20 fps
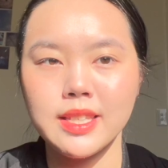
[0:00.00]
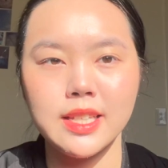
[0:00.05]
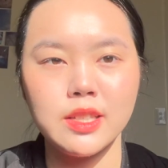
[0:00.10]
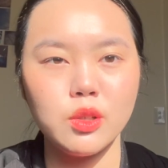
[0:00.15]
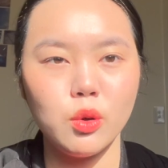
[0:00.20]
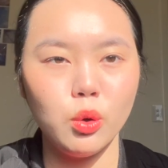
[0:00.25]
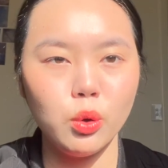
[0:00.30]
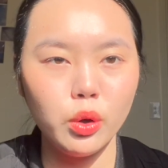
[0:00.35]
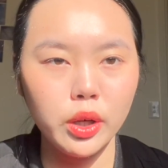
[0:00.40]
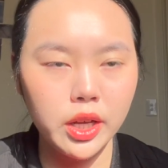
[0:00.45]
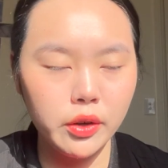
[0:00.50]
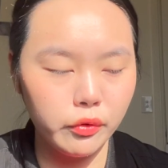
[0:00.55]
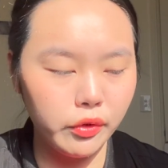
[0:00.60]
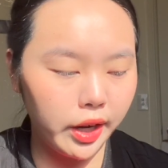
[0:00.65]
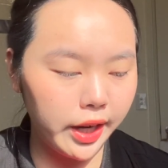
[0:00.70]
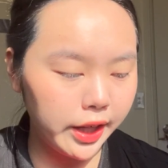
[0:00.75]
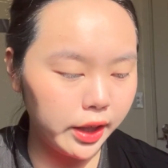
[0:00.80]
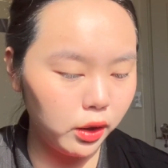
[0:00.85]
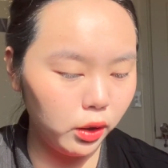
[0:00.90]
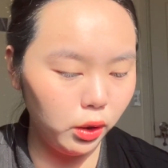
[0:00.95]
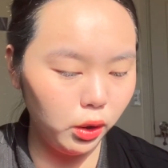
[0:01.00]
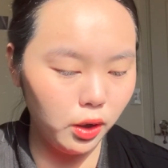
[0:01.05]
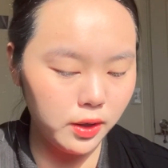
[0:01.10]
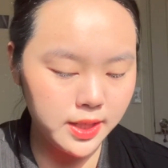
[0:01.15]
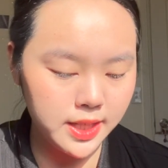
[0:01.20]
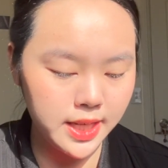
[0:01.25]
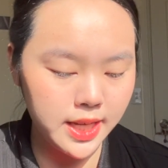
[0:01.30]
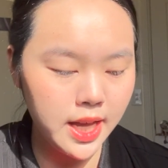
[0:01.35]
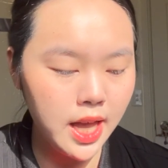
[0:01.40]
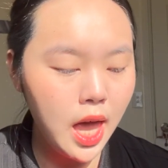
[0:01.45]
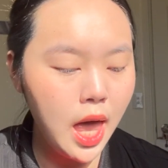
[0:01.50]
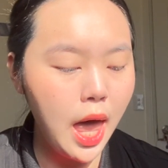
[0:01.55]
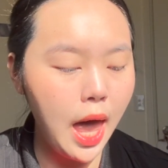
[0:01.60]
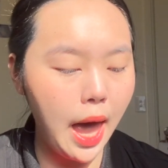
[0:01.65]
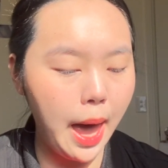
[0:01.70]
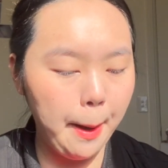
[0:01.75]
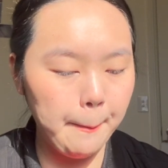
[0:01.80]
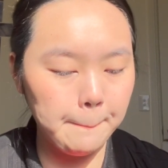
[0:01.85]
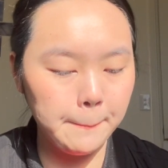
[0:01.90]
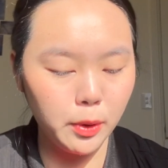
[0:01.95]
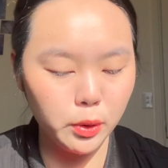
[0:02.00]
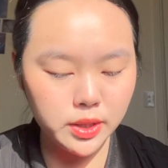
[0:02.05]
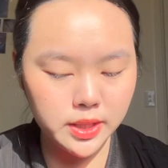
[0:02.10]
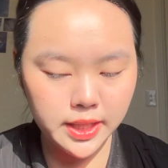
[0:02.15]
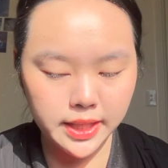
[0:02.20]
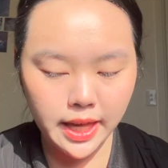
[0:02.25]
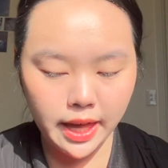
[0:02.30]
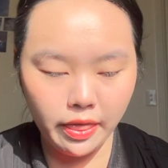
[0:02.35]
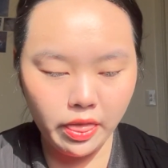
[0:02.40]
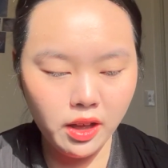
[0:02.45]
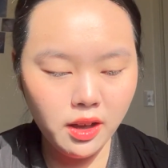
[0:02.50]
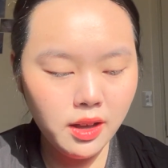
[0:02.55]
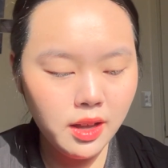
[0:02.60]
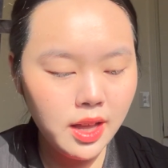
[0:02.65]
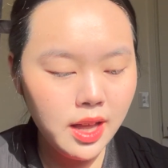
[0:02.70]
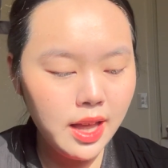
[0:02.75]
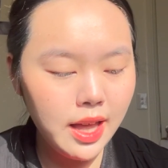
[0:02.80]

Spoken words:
It's all looking very glossy and put together.